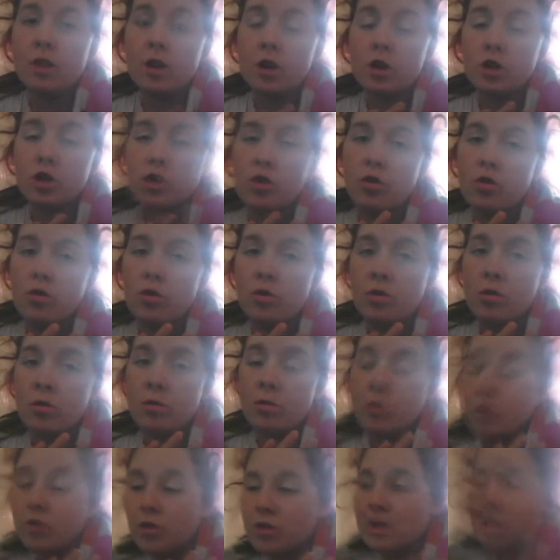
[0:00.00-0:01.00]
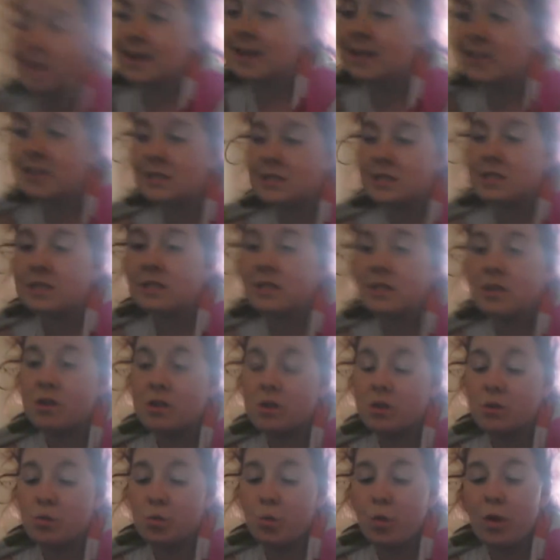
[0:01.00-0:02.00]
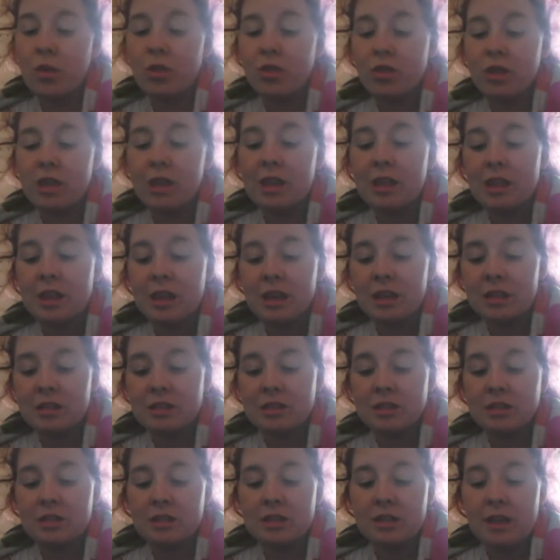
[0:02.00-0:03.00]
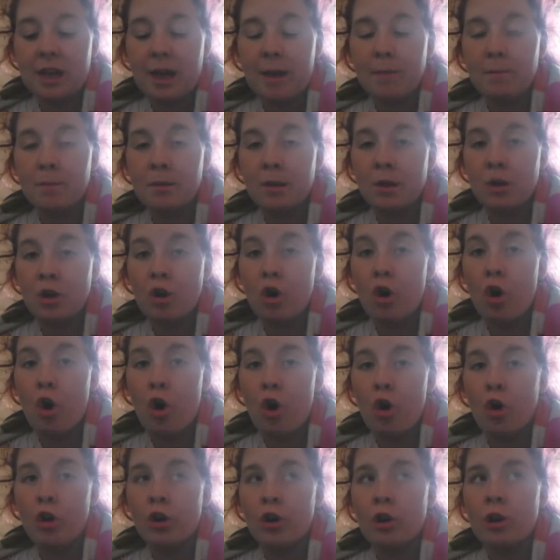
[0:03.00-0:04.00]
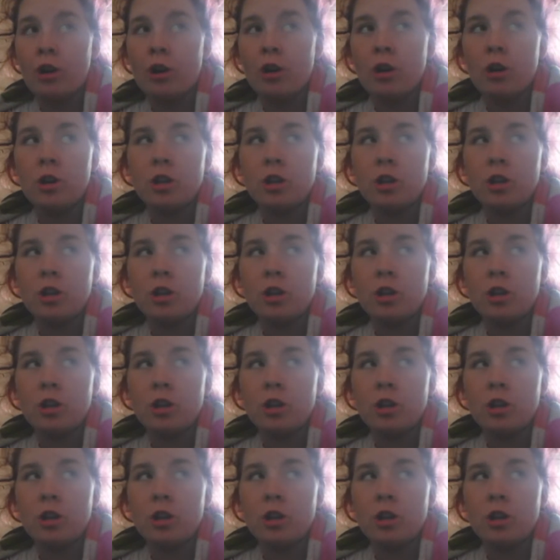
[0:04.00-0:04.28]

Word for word: So that's one thing that's happening on